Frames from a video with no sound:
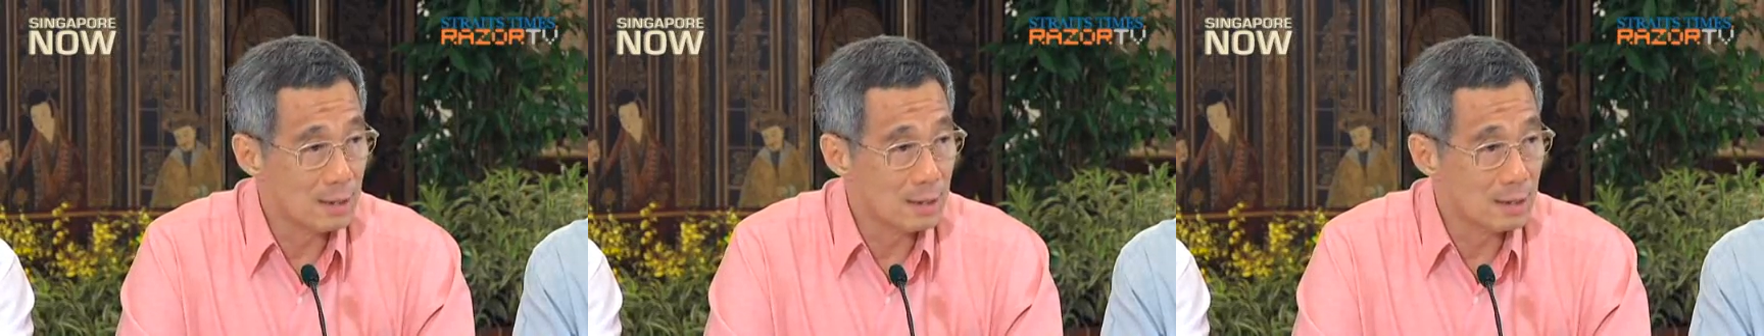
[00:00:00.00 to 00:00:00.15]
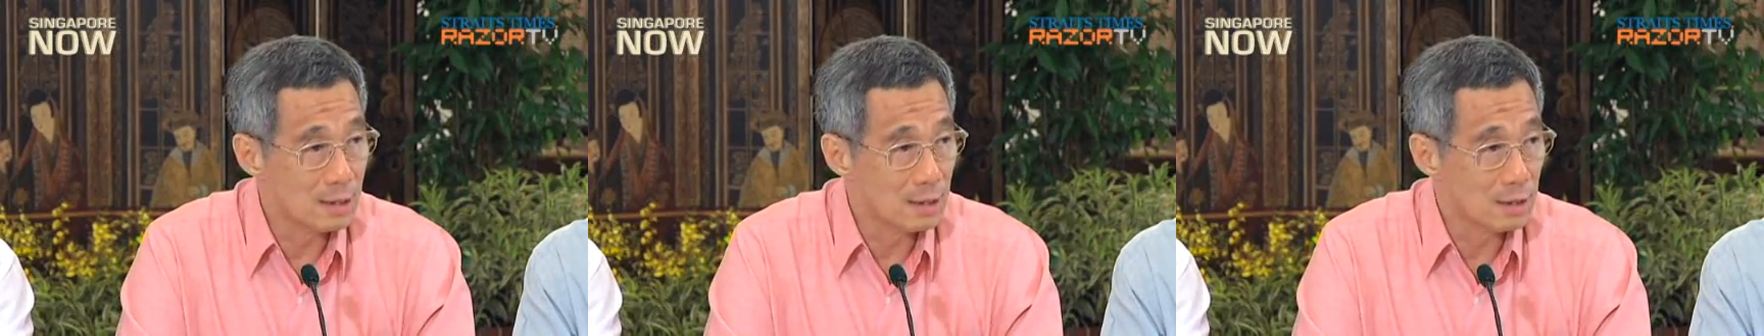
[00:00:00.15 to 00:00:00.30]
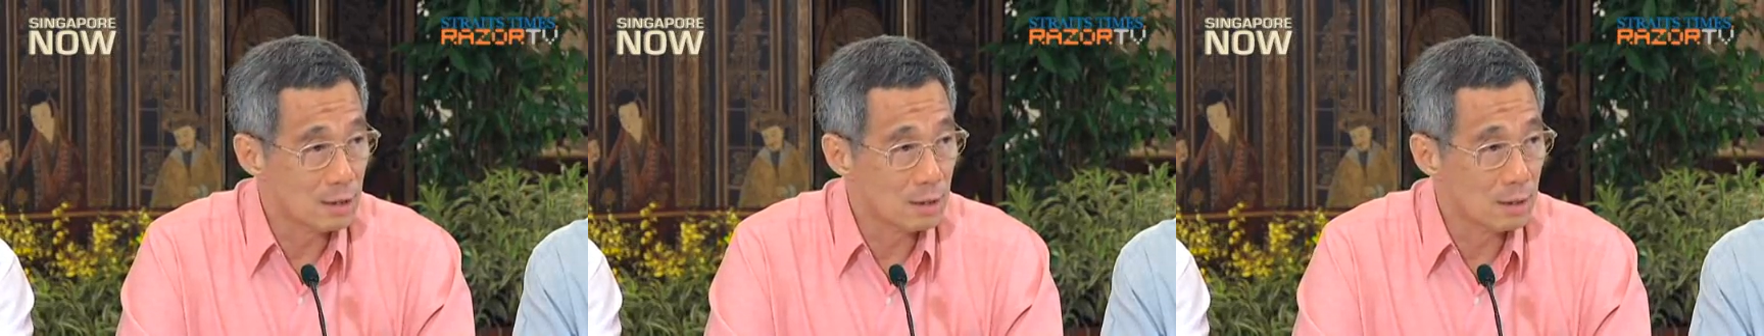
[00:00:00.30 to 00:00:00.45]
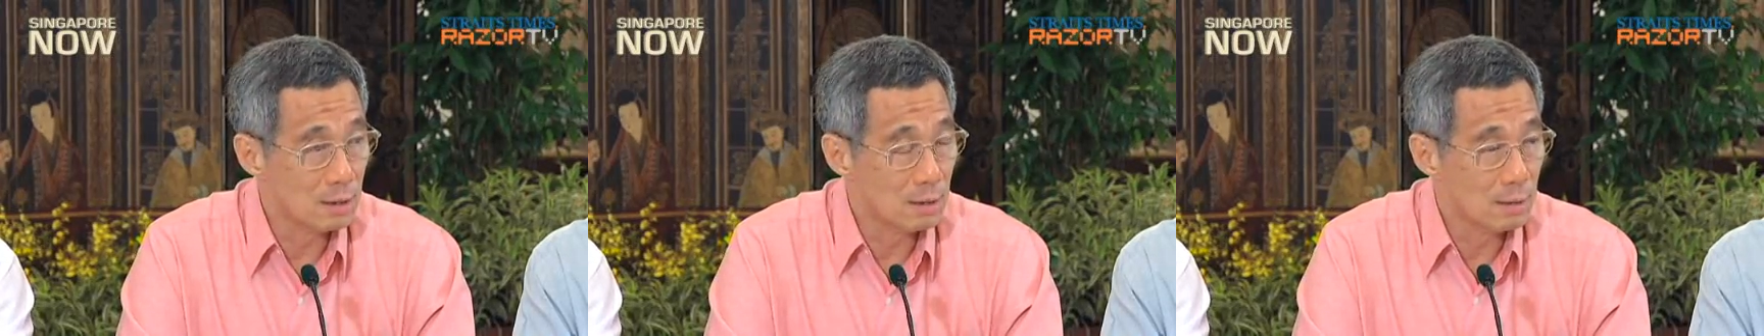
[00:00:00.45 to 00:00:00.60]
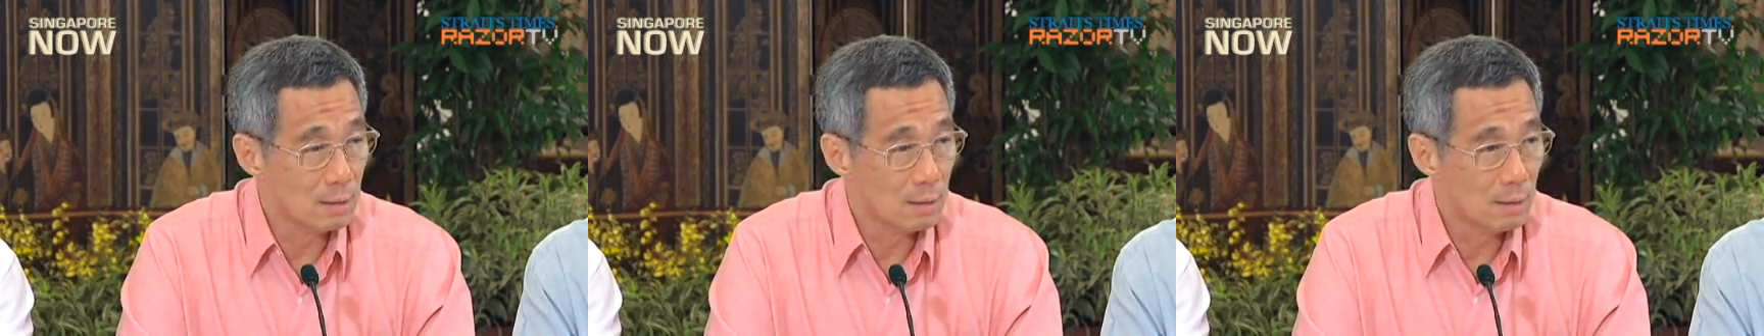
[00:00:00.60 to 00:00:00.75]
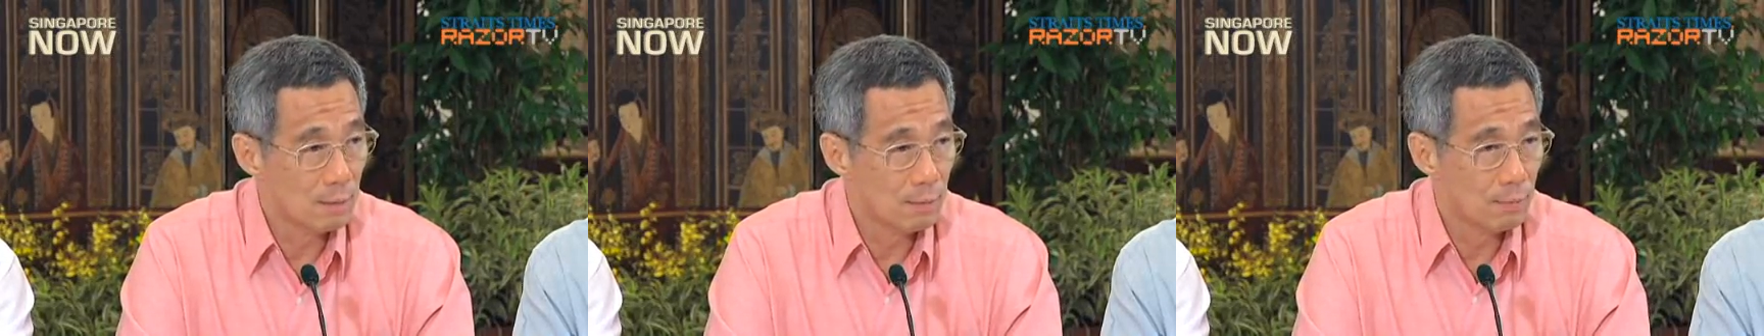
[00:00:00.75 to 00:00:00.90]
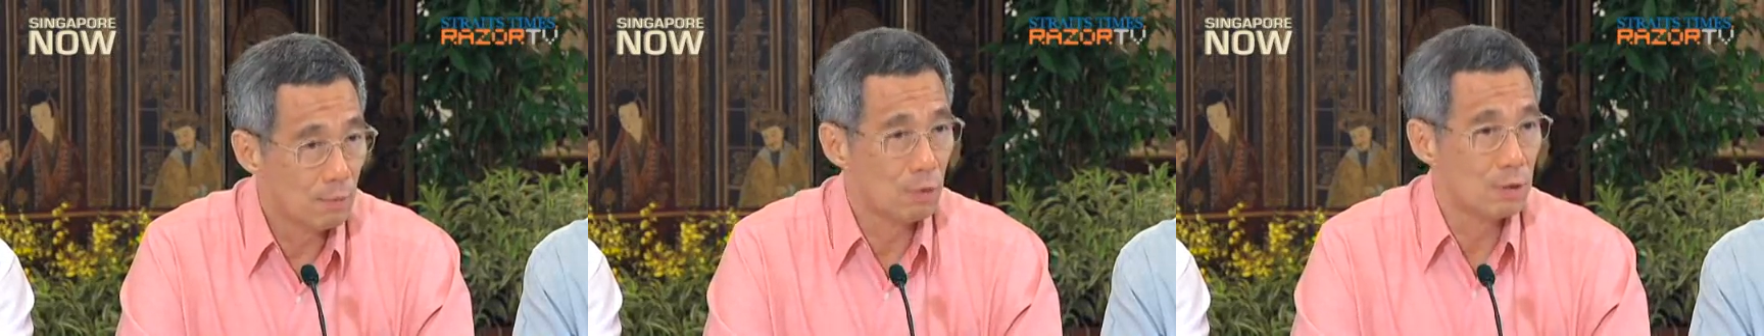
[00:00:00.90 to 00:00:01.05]
decision.
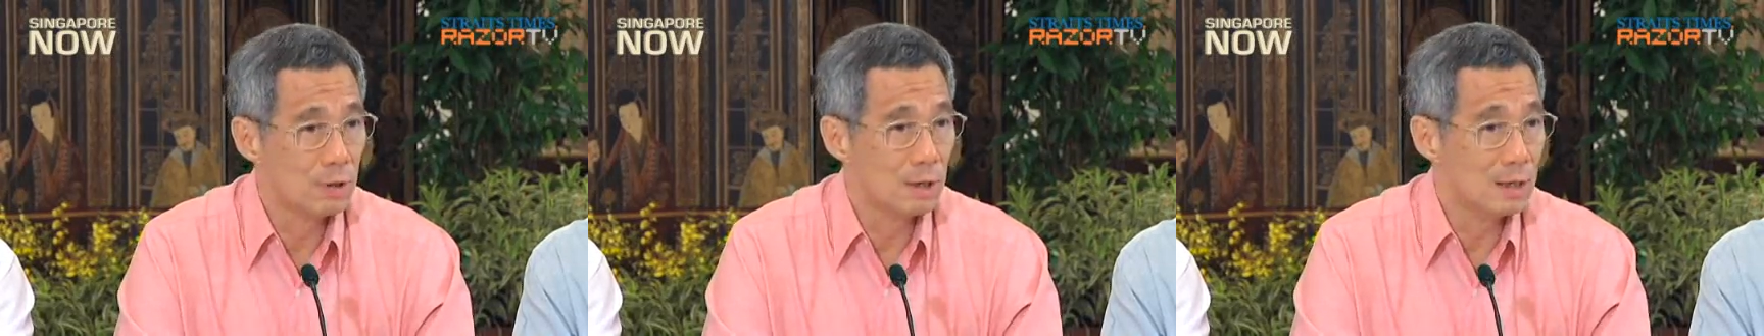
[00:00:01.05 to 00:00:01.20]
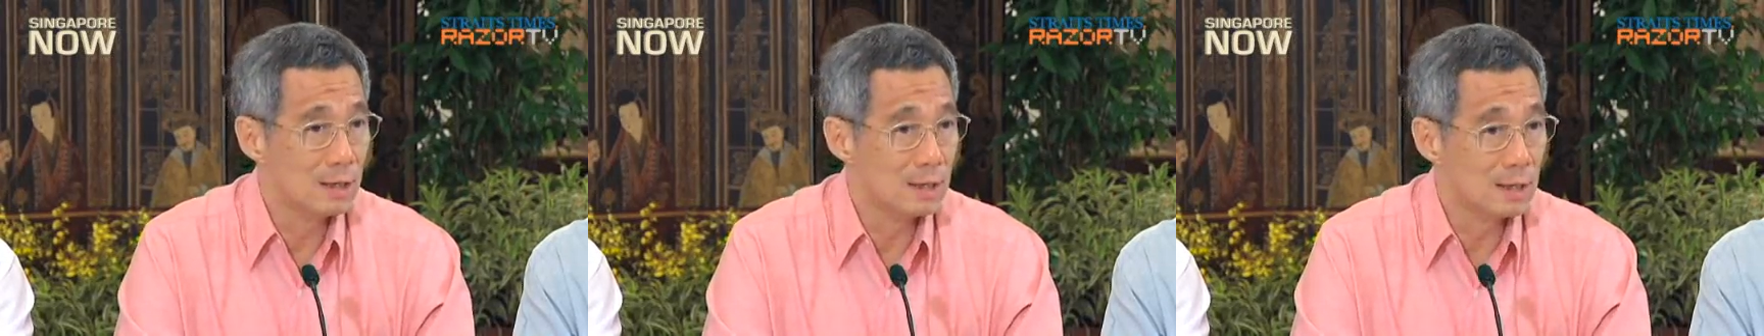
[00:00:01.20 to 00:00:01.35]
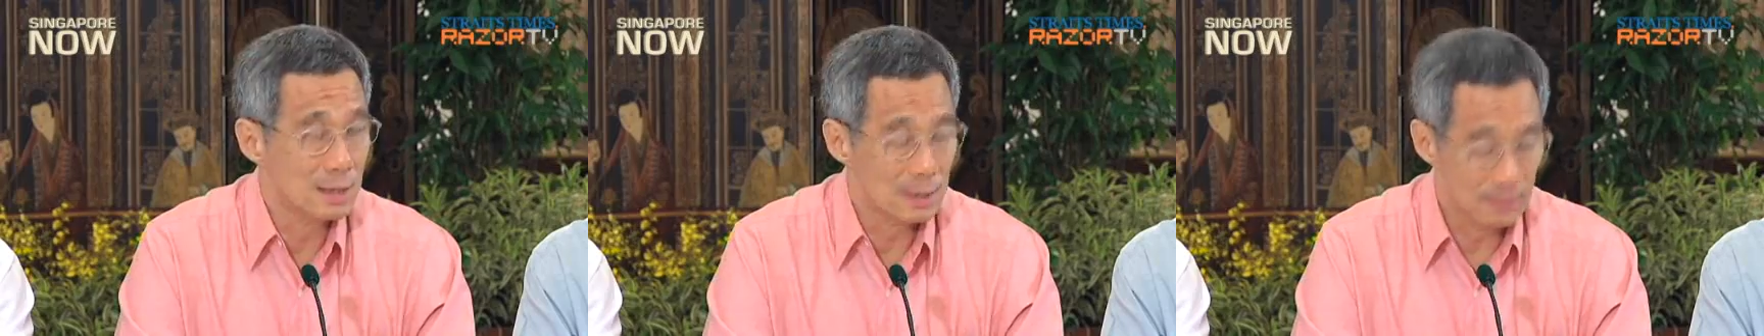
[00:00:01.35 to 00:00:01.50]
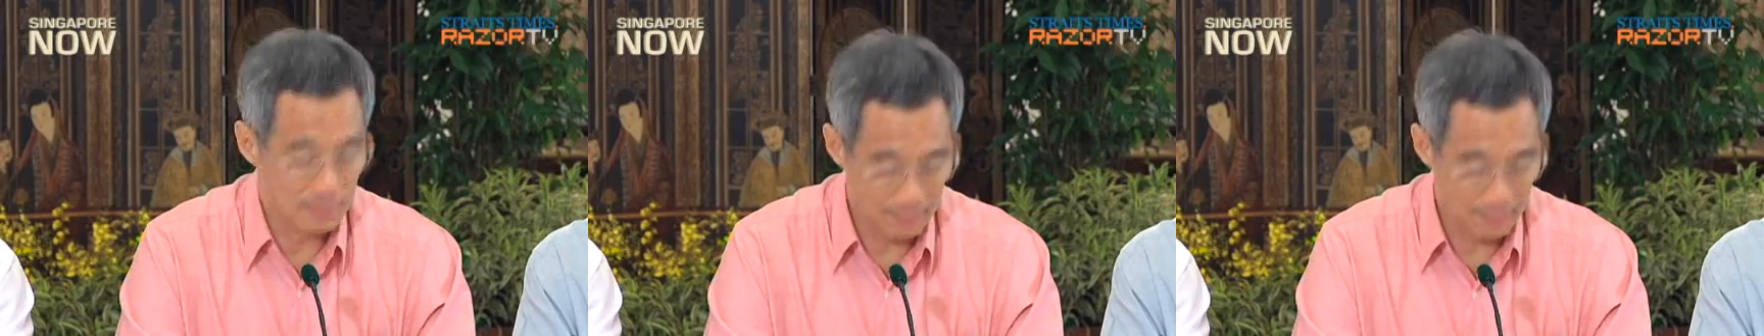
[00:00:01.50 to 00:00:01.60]
4 days.